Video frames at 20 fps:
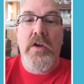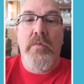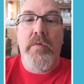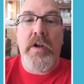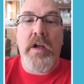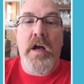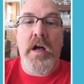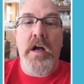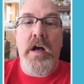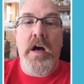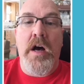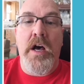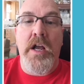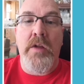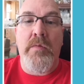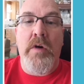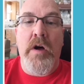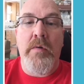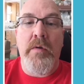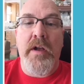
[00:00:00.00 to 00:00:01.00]
We got
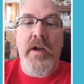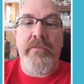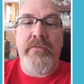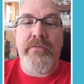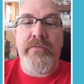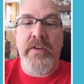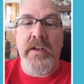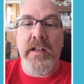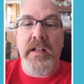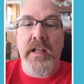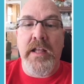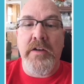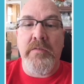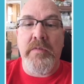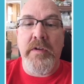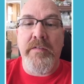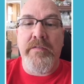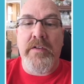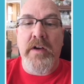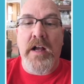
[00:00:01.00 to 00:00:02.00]
Ottawa, we got Finland,
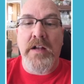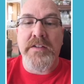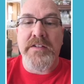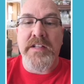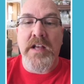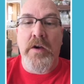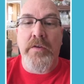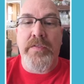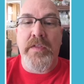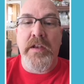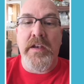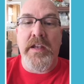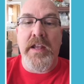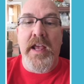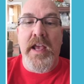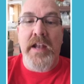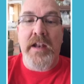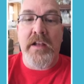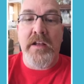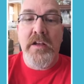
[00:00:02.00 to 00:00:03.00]
we've got South
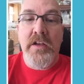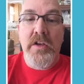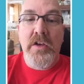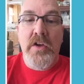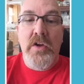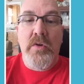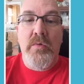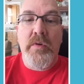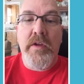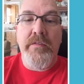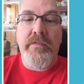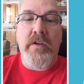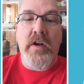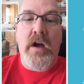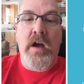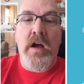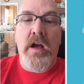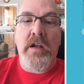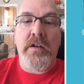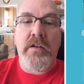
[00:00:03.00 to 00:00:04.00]
Indiana, we've
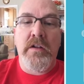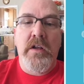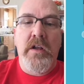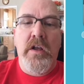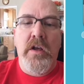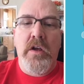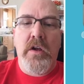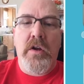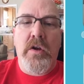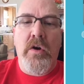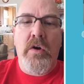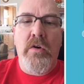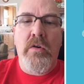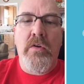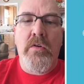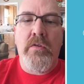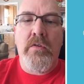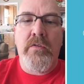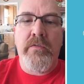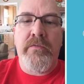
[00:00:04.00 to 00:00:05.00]
got
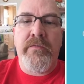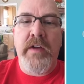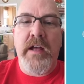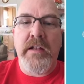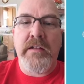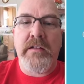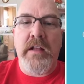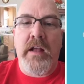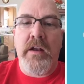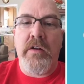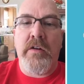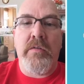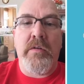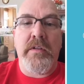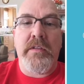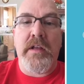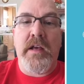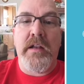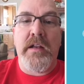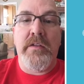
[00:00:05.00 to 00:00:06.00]
Covet. I don't know
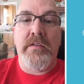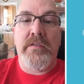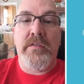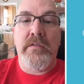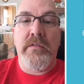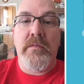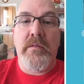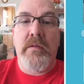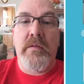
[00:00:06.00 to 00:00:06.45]
what that is.